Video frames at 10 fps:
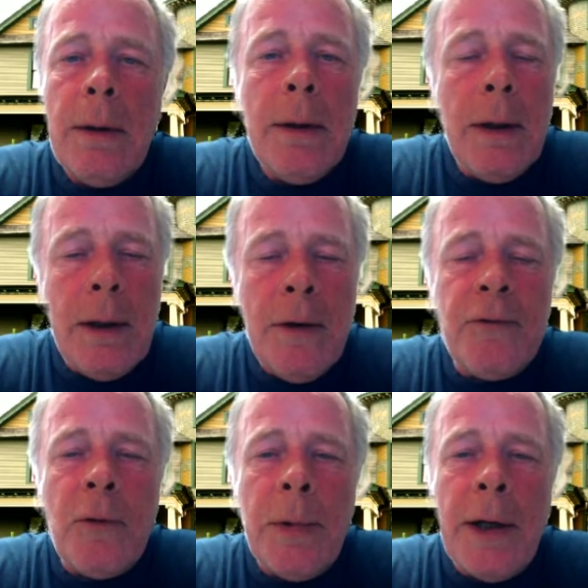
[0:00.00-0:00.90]
enough
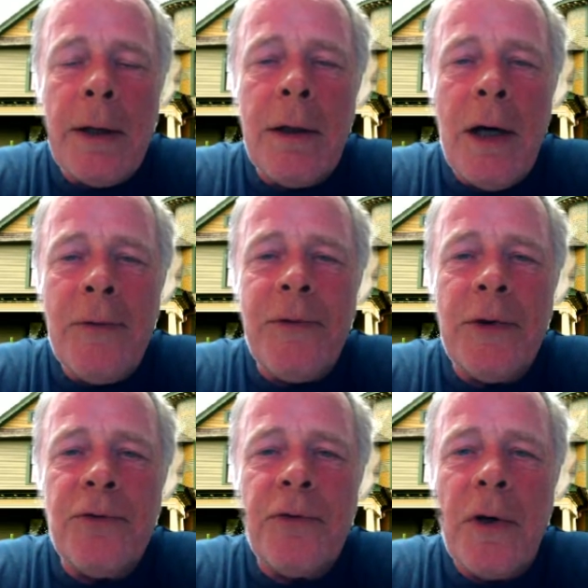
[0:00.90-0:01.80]
to buy a coffee
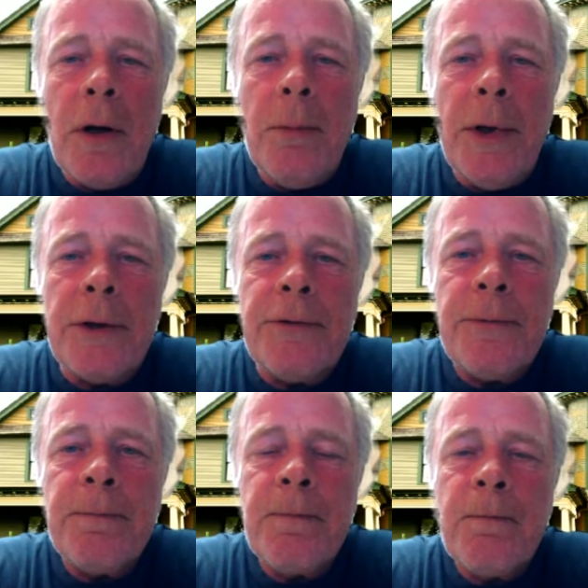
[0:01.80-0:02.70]
at Starbucks.
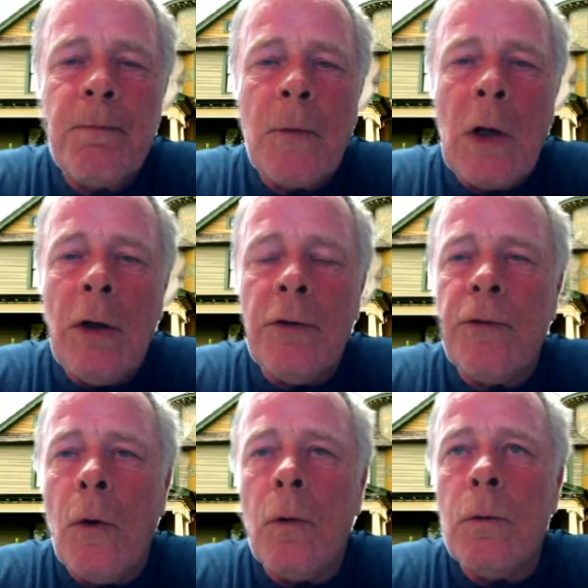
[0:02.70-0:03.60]

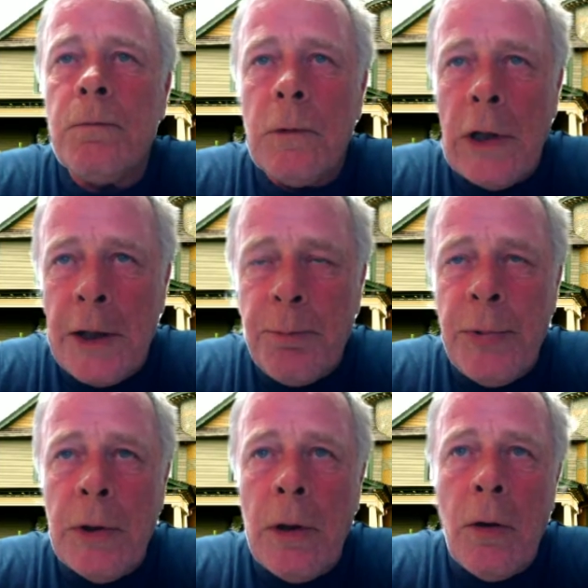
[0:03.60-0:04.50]
So like
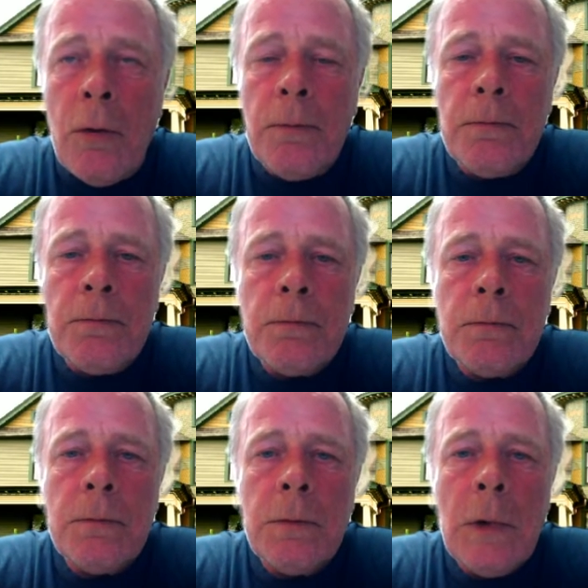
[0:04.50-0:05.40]
below,
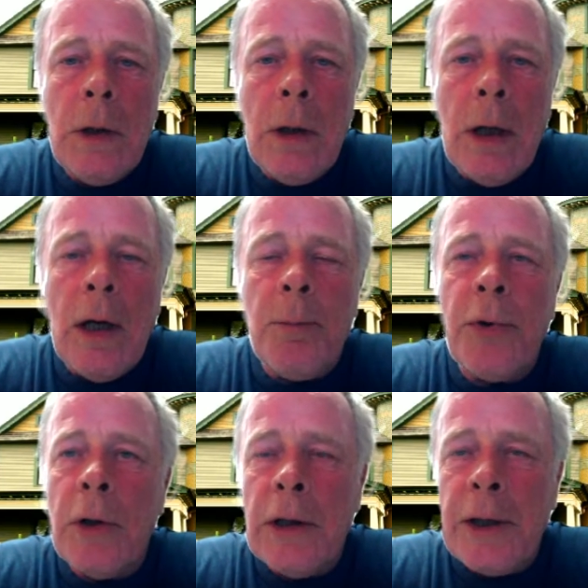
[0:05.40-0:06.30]
I
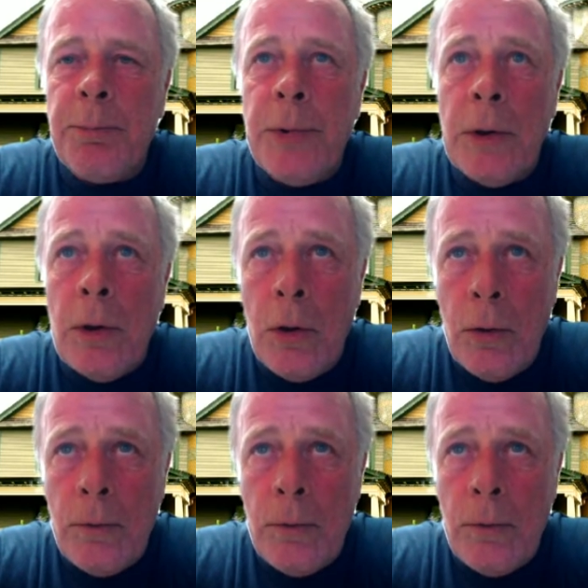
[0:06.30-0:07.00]
put a link below